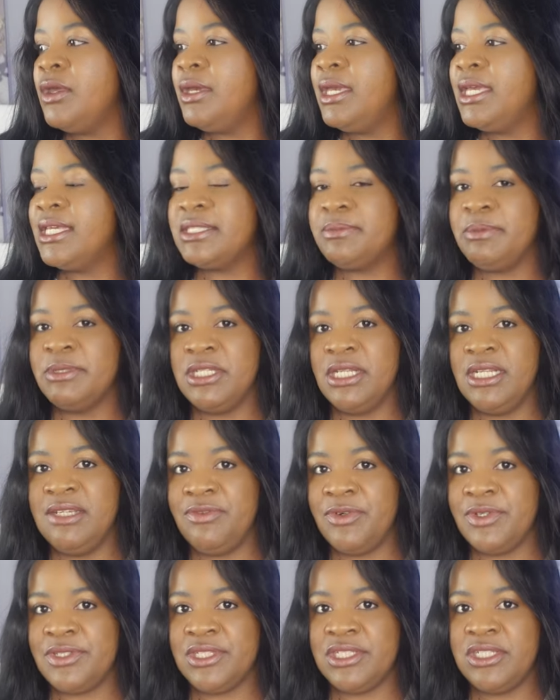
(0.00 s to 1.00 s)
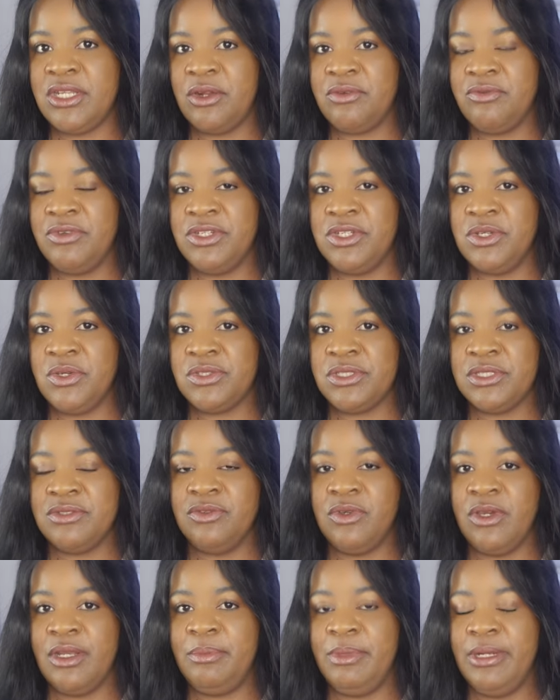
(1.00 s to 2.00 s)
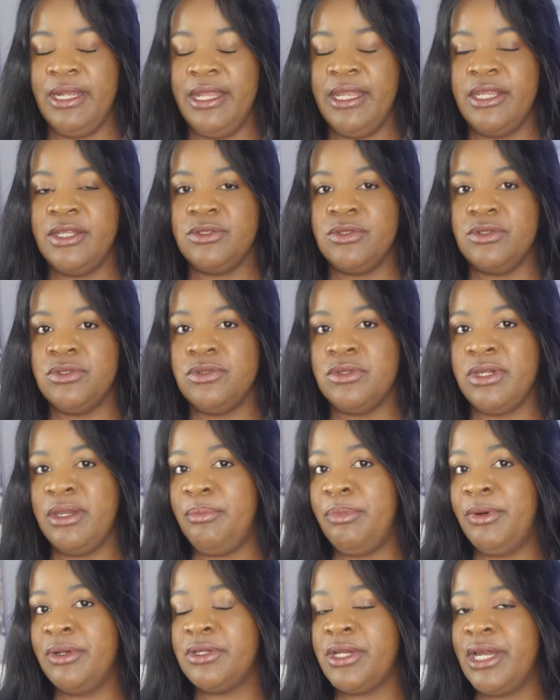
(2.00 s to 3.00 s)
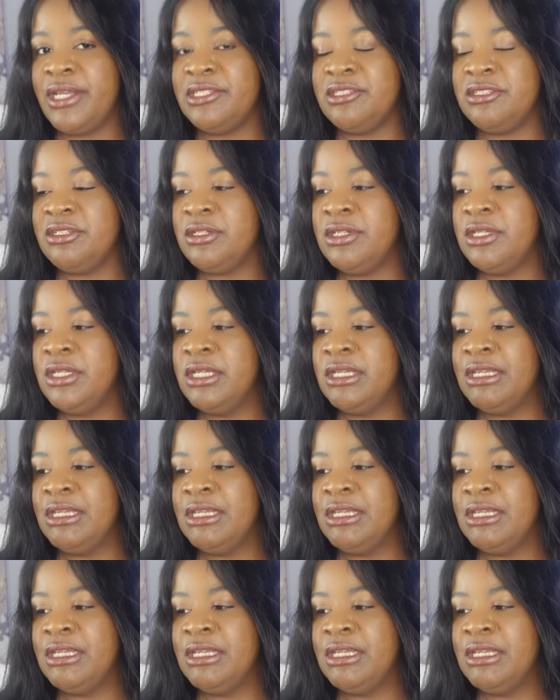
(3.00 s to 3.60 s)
Especially for sit down videos if you are planning to do a podcaster.